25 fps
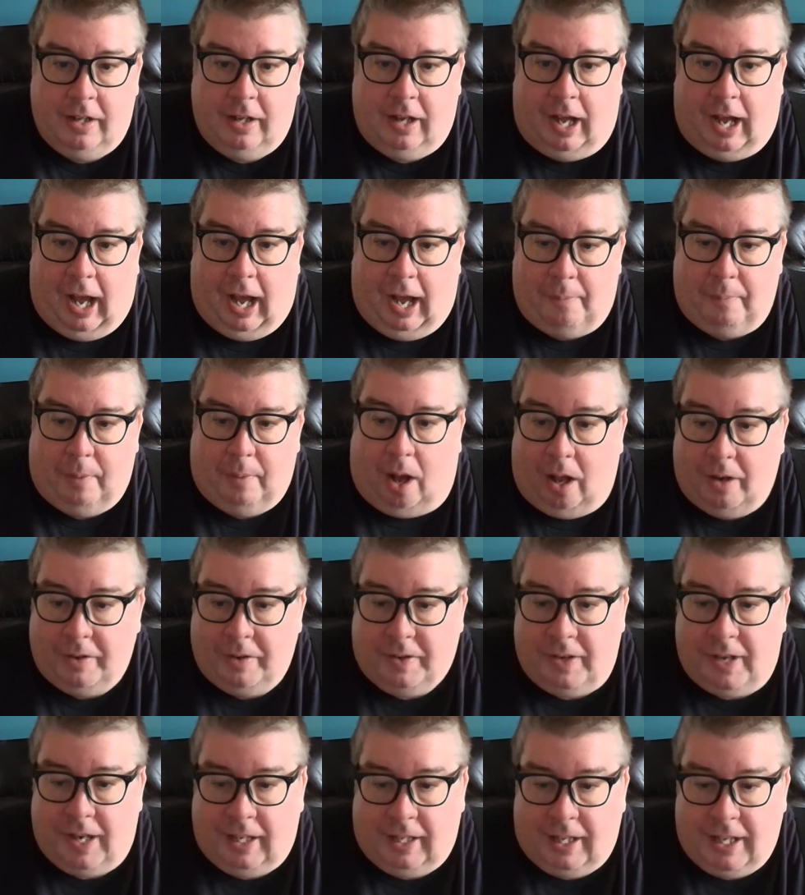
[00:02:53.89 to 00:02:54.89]

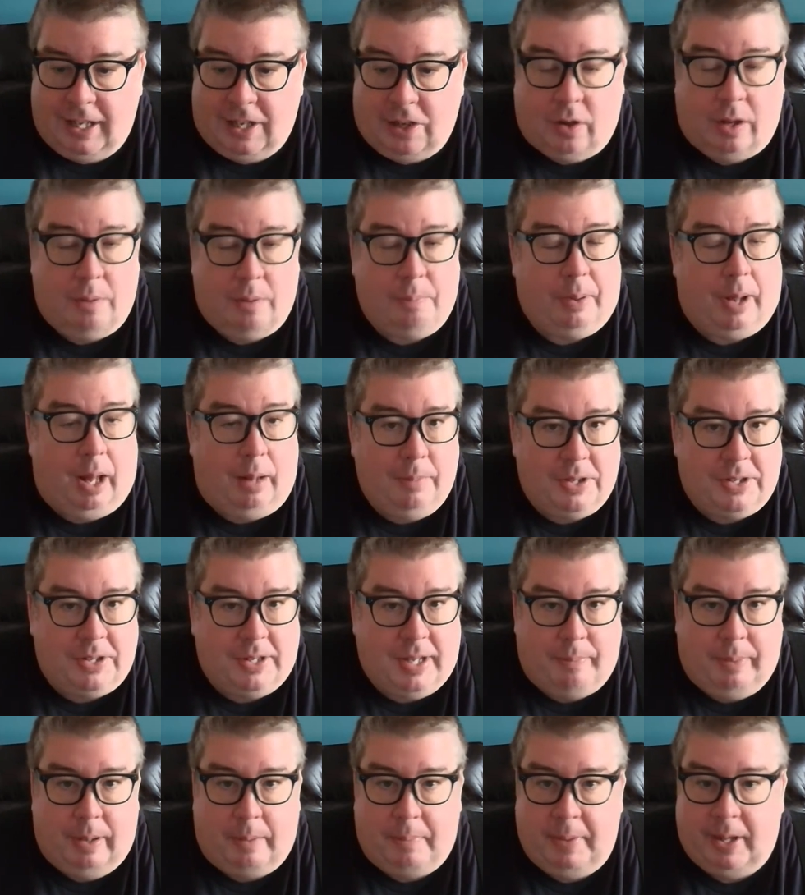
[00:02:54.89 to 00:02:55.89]
Alternately, you could publish
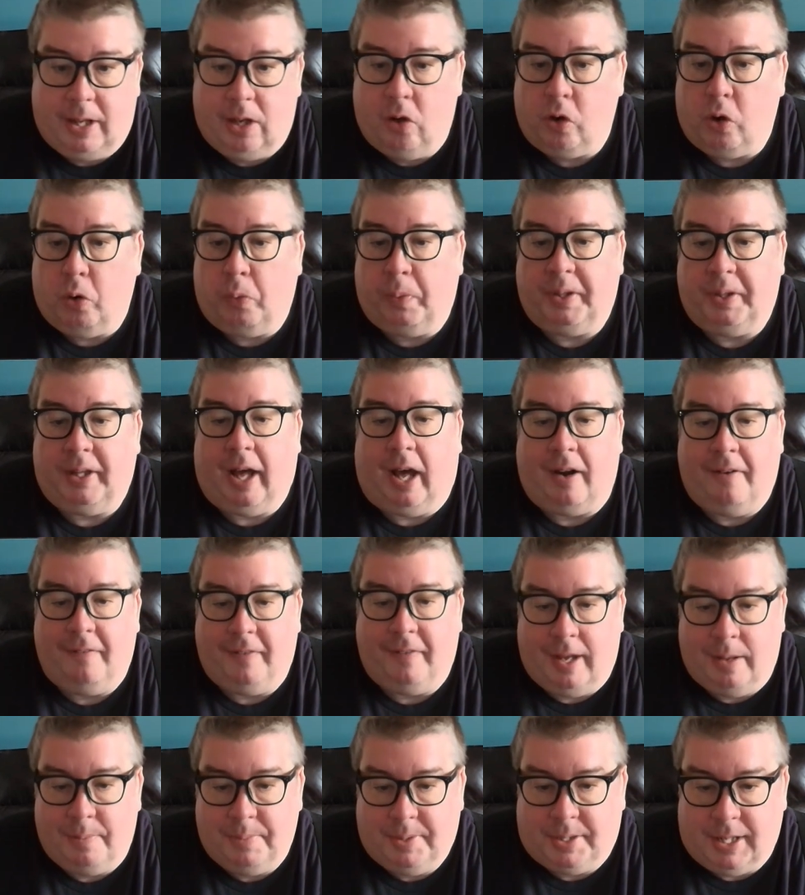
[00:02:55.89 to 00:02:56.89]
that BIMI logo without a
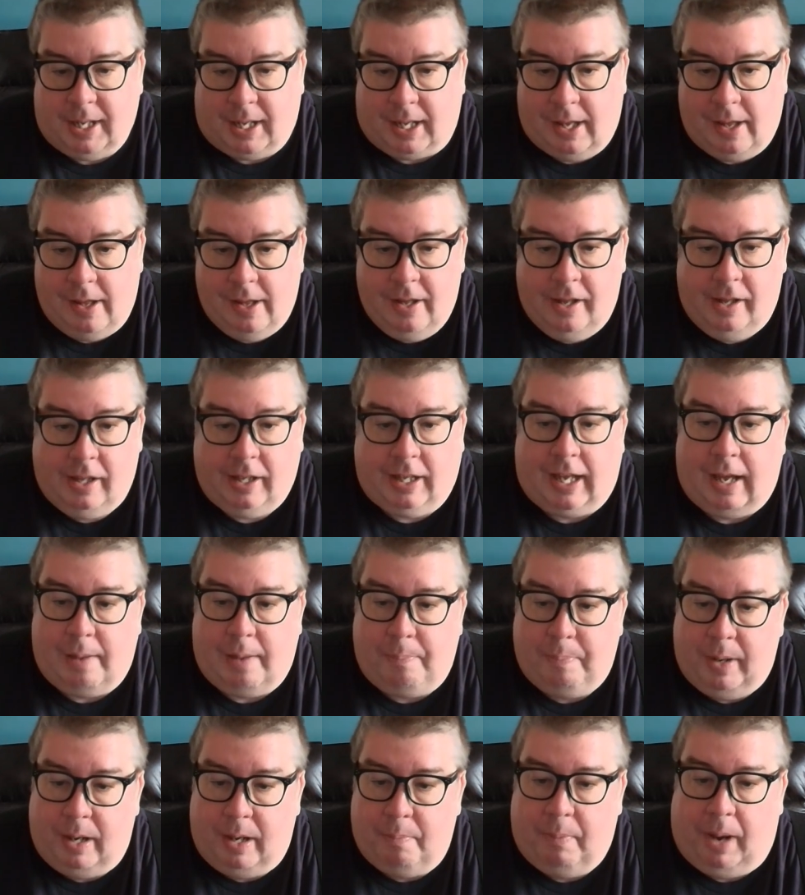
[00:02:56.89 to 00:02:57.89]
VMC,
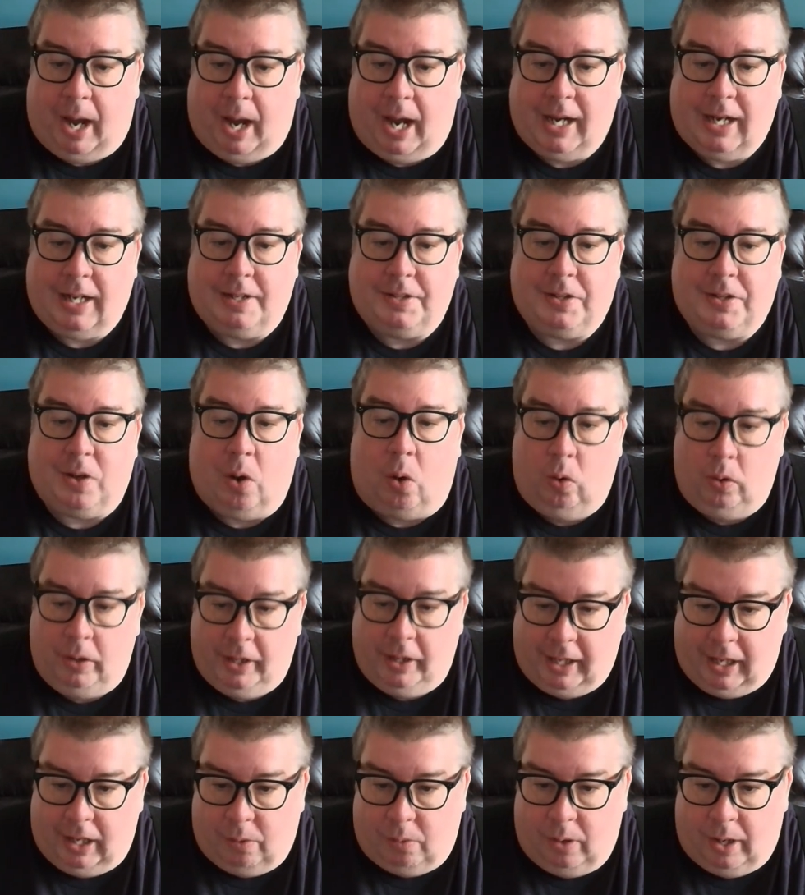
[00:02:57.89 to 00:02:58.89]
keeping in mind that it's
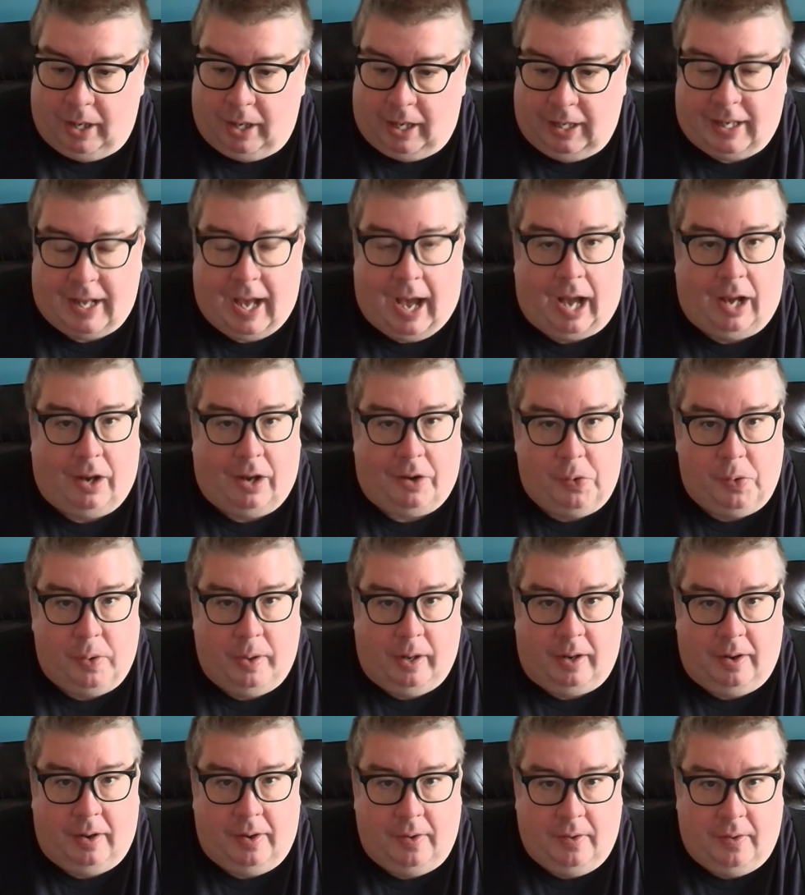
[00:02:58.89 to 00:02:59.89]
only going to work at Yahoo
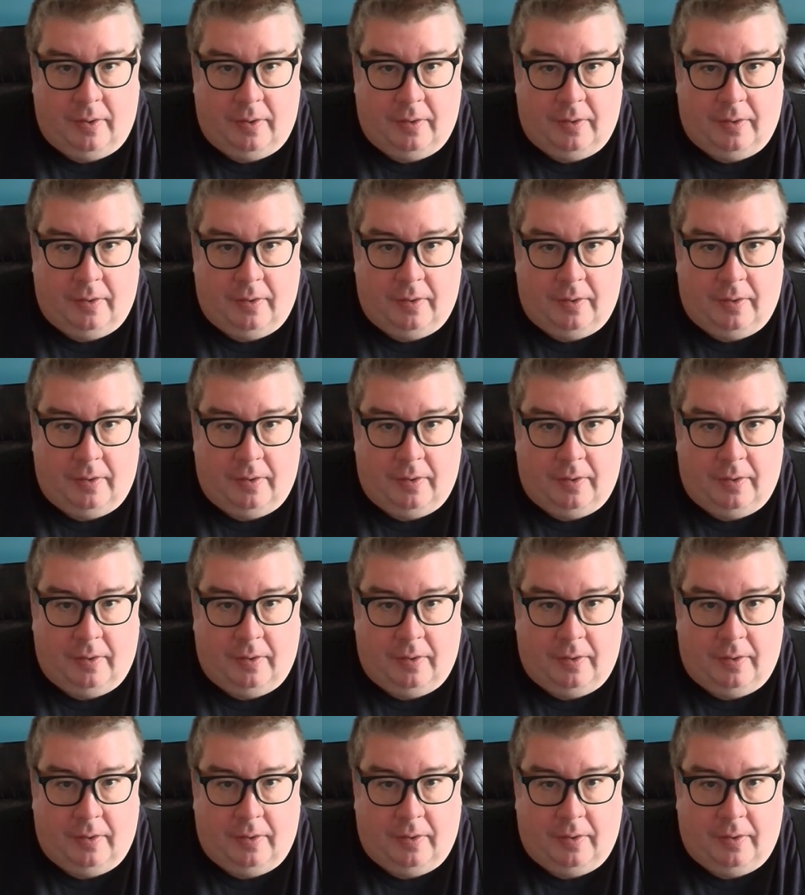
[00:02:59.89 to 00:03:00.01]
and a